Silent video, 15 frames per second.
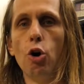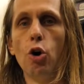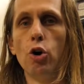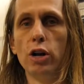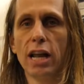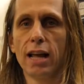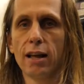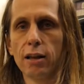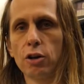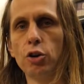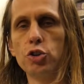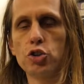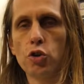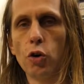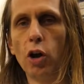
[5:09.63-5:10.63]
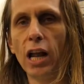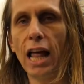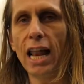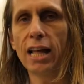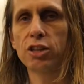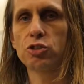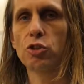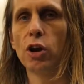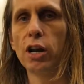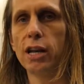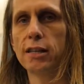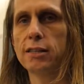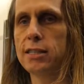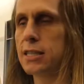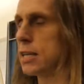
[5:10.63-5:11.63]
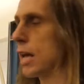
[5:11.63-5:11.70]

own control electronics,